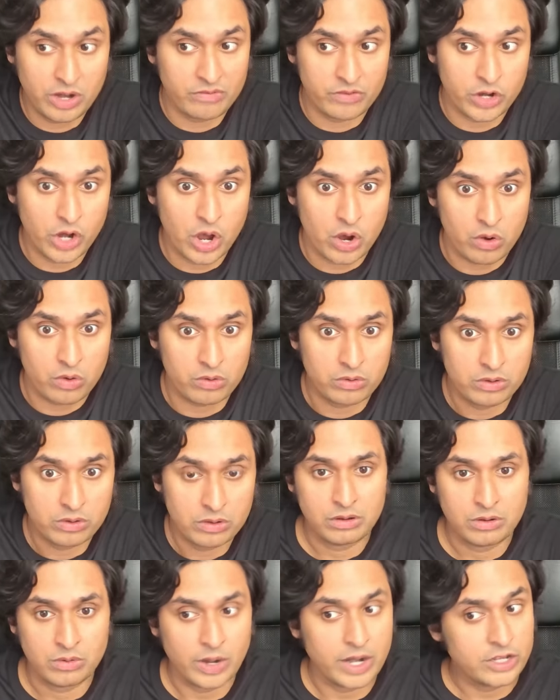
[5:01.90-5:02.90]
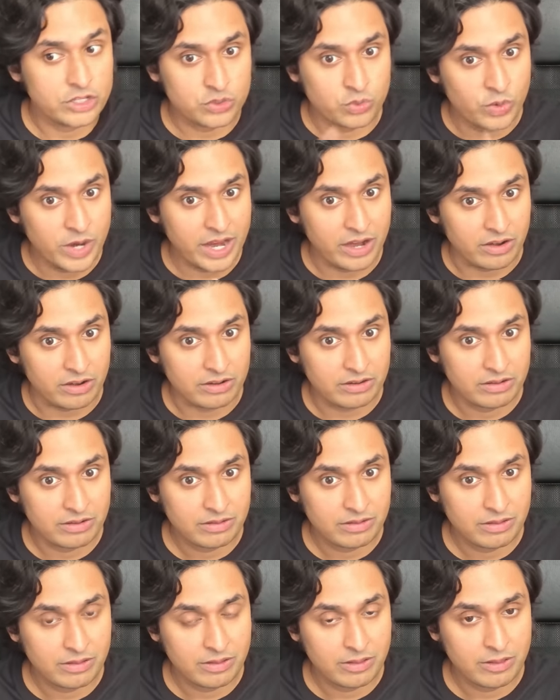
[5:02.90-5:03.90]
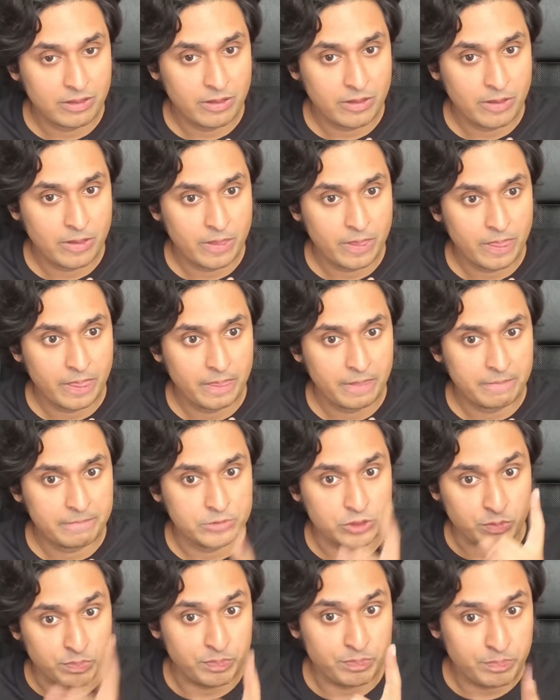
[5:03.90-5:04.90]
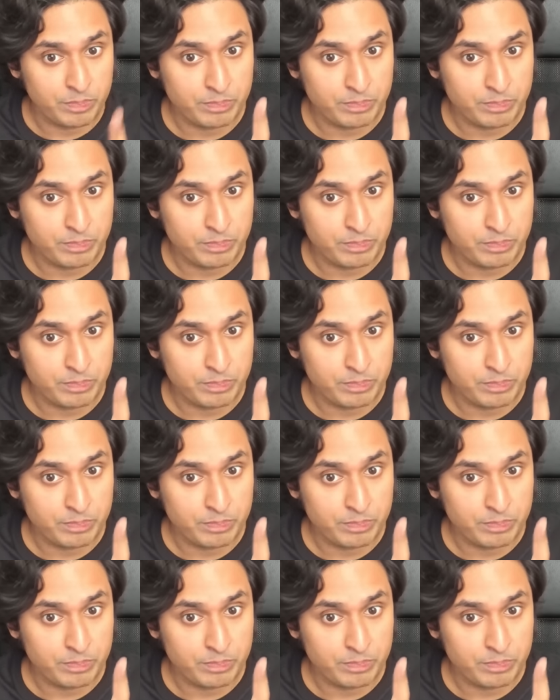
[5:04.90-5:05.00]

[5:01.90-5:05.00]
never know, right? It's weird. So